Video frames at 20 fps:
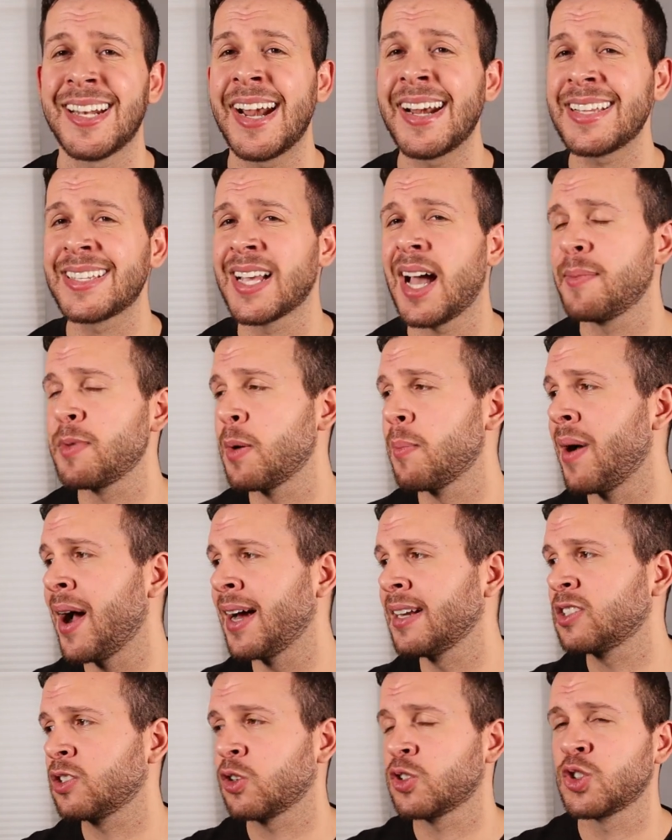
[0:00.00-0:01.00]
And anytime your
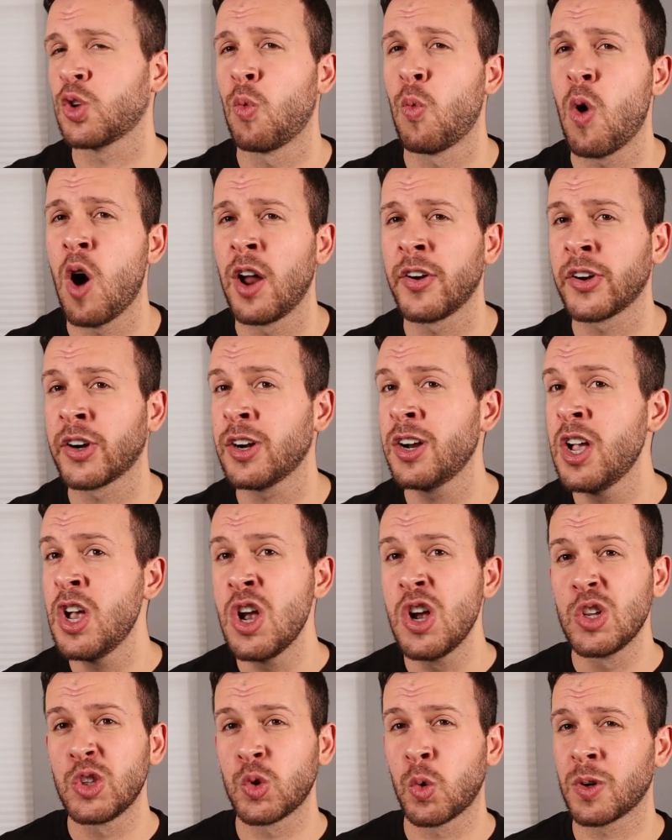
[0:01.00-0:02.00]
mind starts to wander
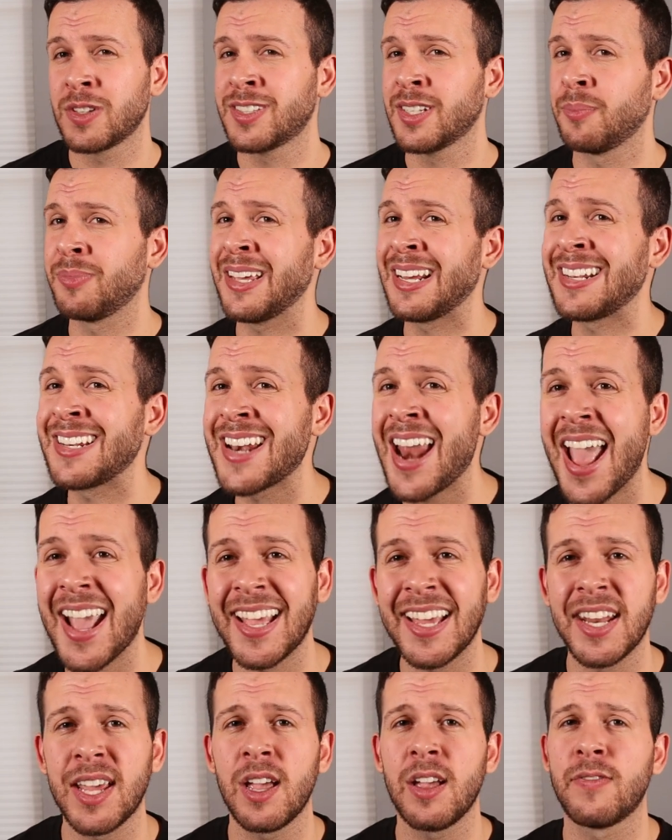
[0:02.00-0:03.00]
towards something
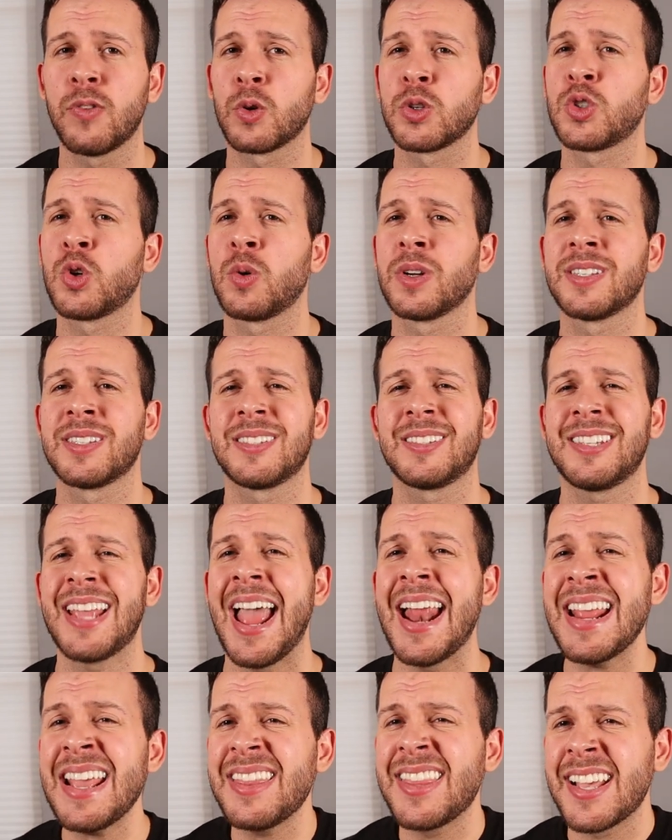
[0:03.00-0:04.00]
negative or towards
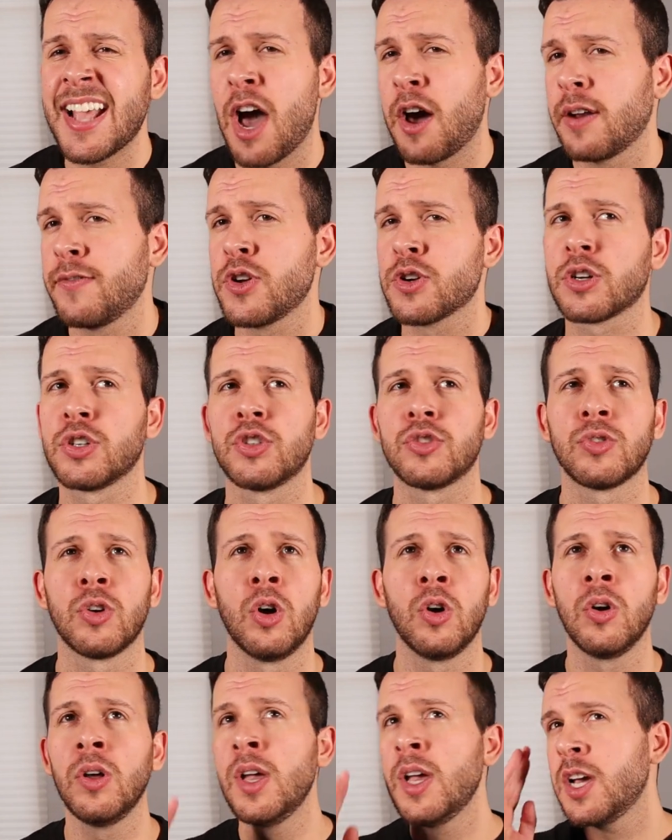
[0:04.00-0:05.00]
anything out of your
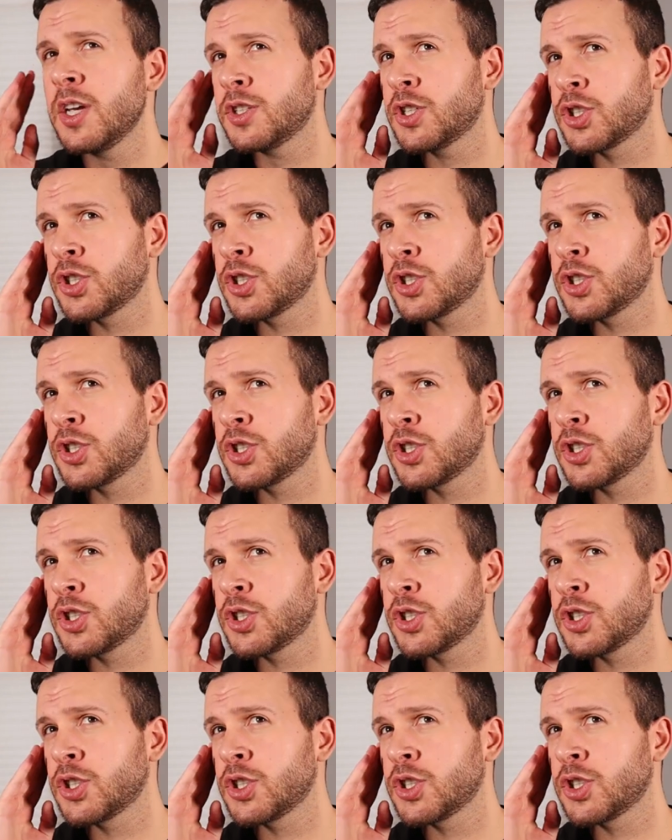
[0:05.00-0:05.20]
control,